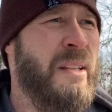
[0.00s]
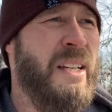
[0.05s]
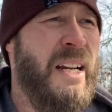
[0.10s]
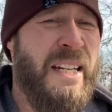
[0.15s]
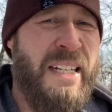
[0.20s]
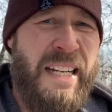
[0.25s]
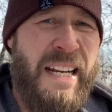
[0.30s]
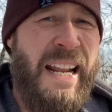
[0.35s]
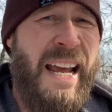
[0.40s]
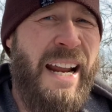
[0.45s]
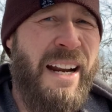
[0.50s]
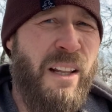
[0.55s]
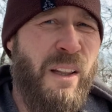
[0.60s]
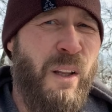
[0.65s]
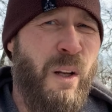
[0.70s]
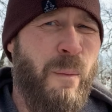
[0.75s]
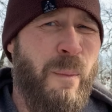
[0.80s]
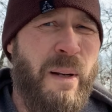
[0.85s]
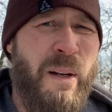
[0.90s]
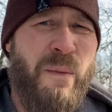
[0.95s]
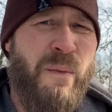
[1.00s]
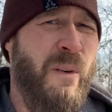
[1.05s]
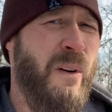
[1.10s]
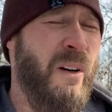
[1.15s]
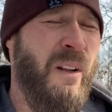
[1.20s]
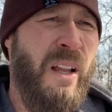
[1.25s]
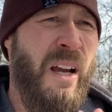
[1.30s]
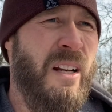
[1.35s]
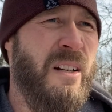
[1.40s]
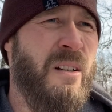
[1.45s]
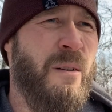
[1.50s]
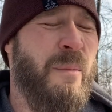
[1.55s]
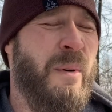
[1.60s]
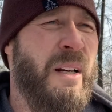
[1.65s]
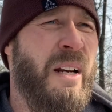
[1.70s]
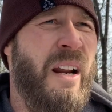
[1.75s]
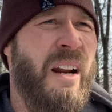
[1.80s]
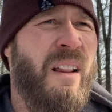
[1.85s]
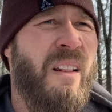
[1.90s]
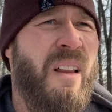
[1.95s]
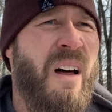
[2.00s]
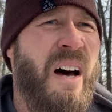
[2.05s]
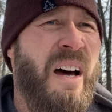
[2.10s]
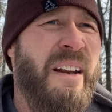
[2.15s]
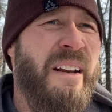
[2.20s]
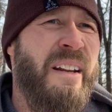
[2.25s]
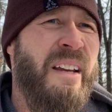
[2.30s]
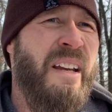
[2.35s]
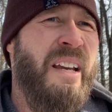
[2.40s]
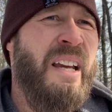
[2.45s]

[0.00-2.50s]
I did add a little bit of fertilizer, but not a lot.